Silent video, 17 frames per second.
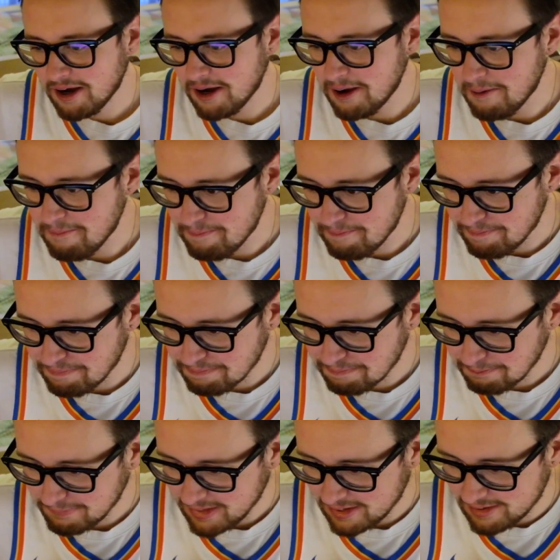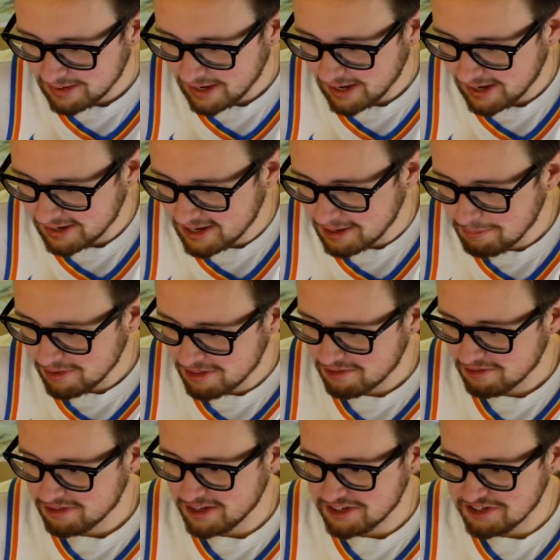A couple
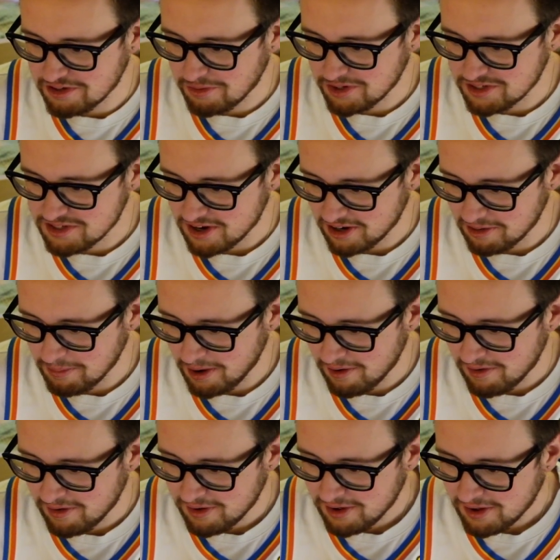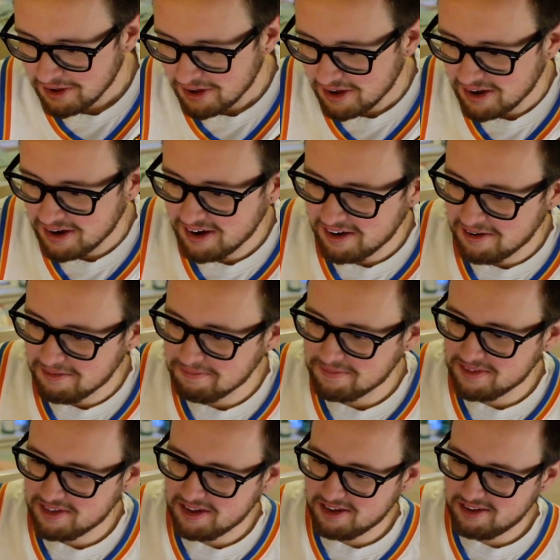other things I want to talk about.
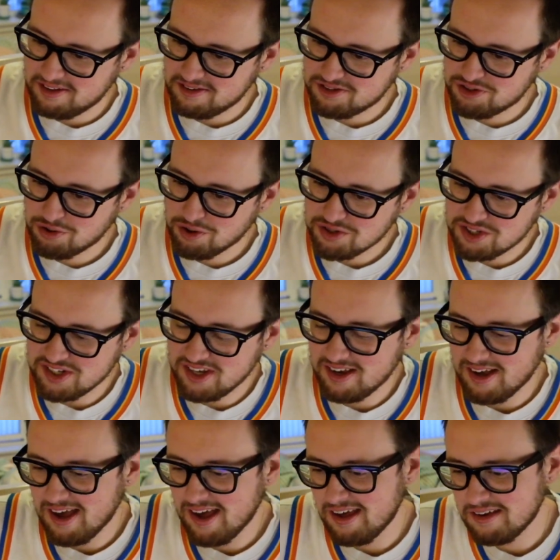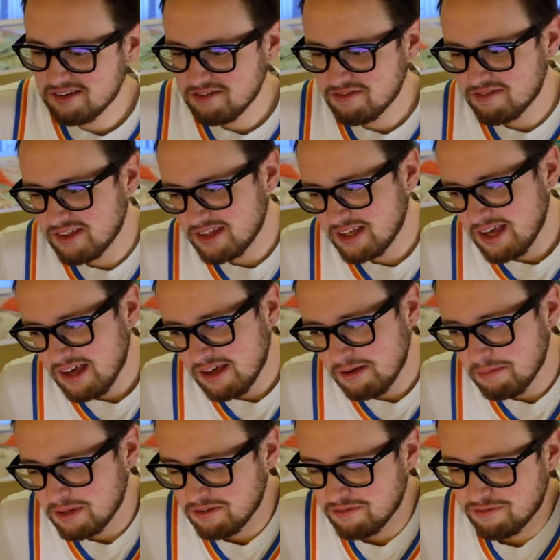Towards the end of the
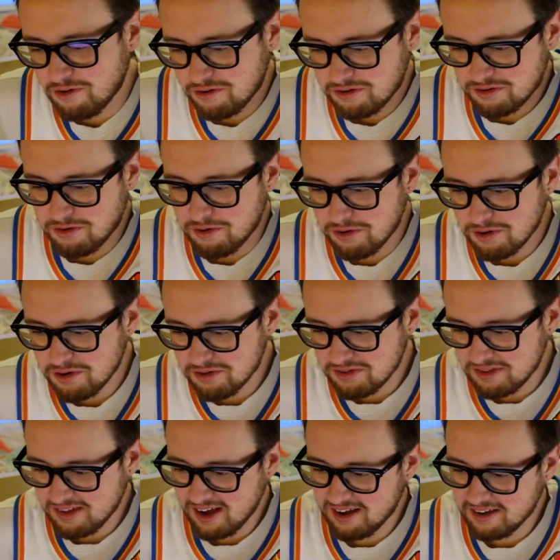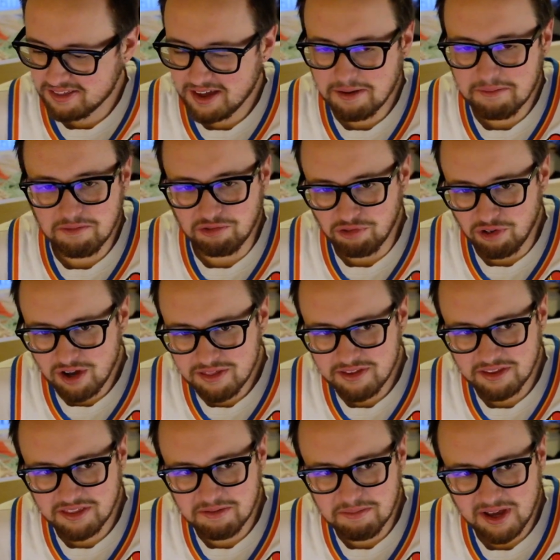game in the fourth quarter, that
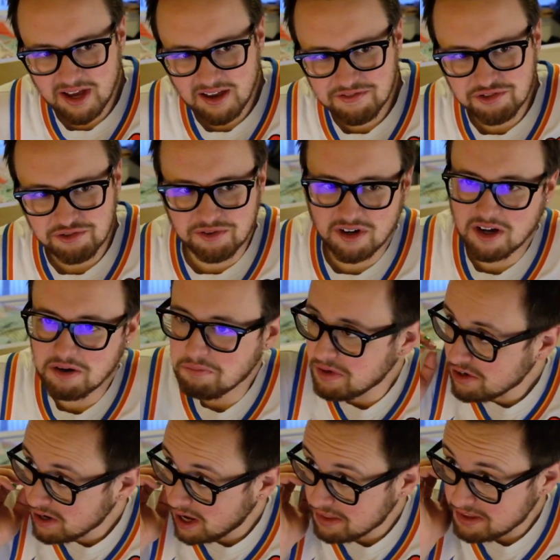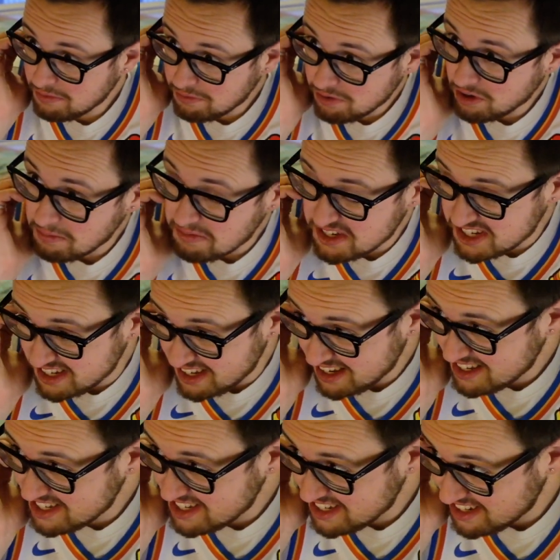run that the Mavs went on, I think we were up
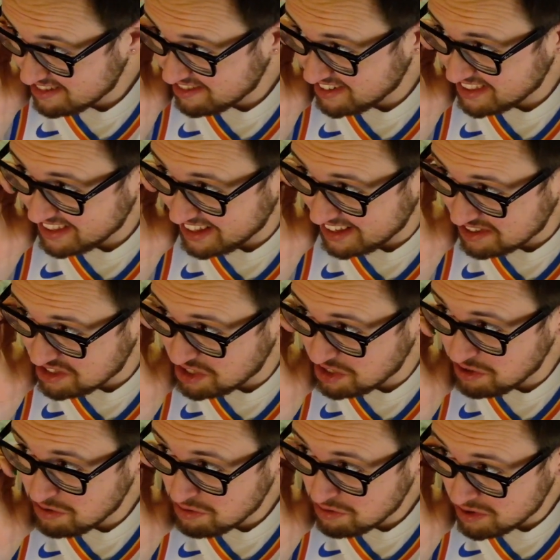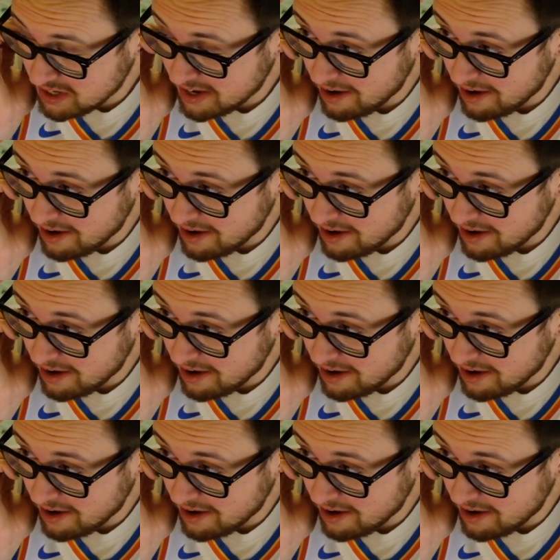6 with like 3